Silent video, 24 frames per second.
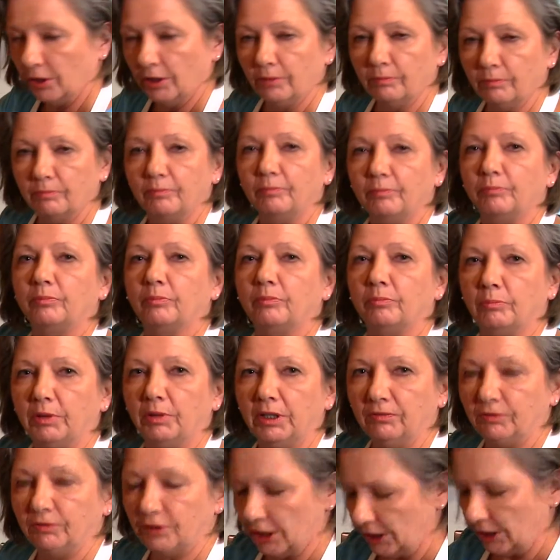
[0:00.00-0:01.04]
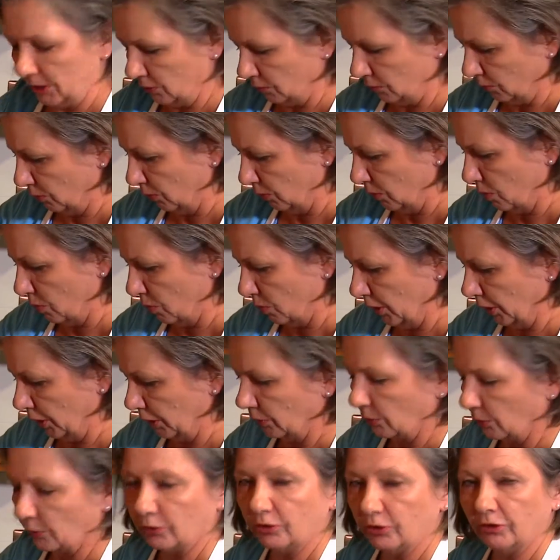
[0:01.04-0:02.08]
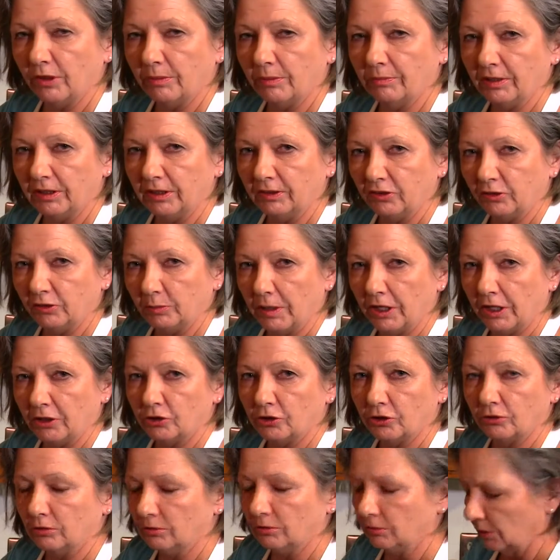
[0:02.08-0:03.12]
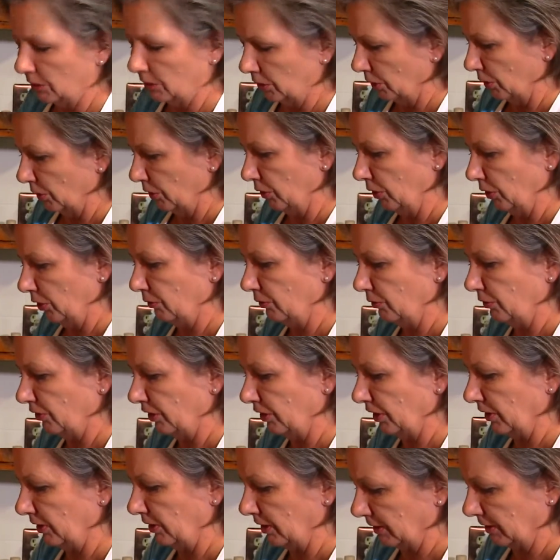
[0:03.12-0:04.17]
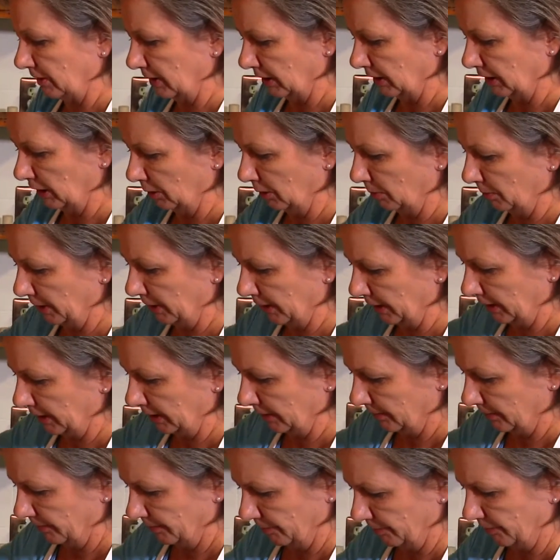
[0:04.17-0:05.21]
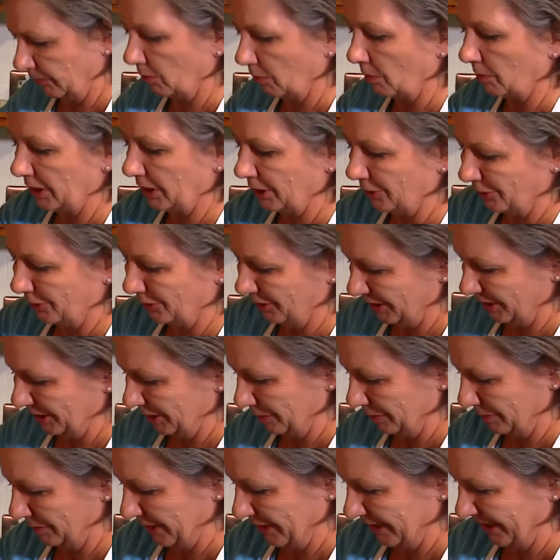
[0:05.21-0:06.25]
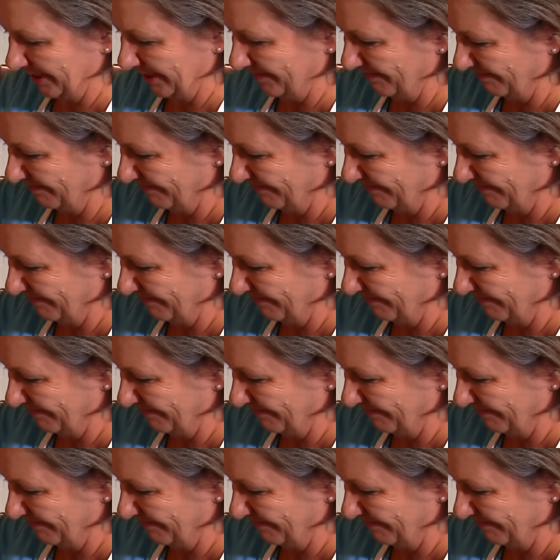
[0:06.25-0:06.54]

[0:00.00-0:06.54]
a beef tenderloin or something special, you see that the little pig, what we call the little pig,